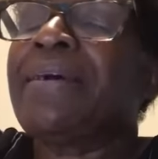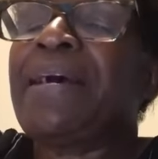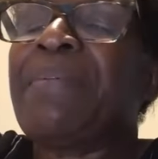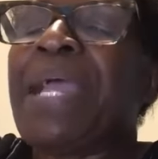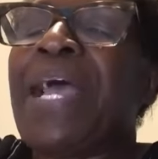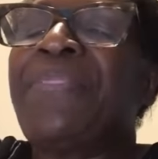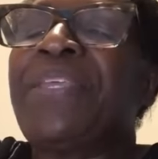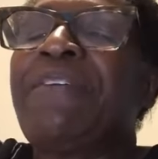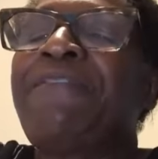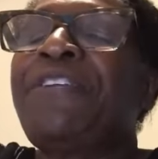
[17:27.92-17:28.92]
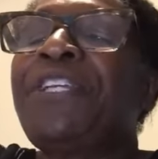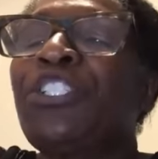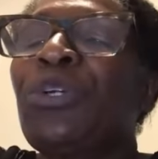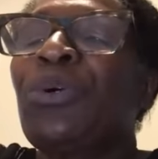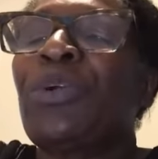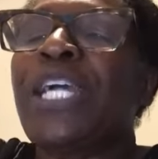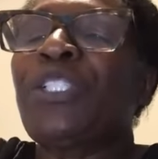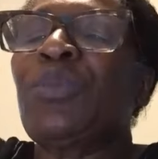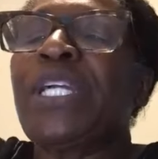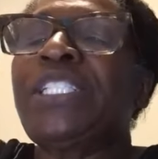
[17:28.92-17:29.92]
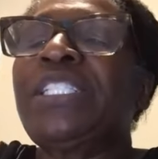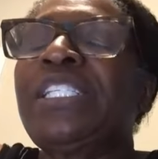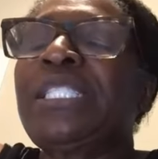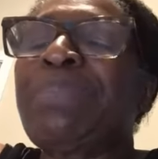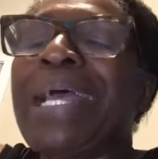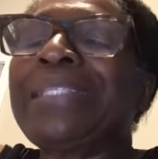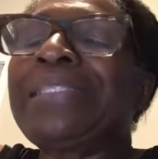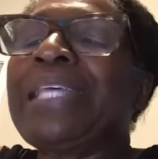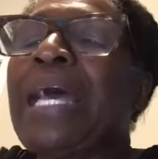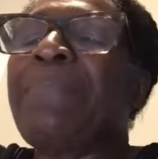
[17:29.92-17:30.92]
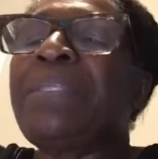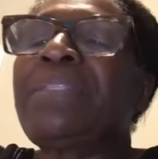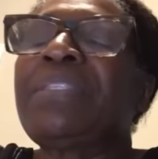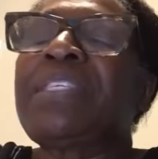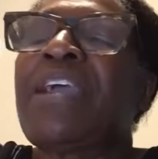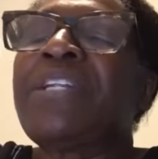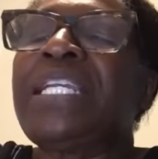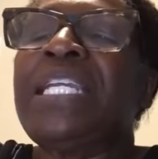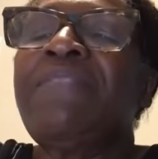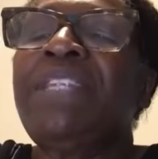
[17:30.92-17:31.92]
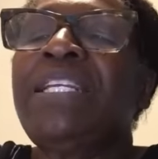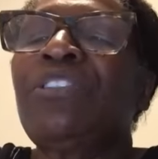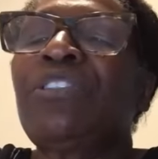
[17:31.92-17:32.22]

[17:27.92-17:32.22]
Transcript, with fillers: um, had the official graduation this past Sabbath, Saturday evening.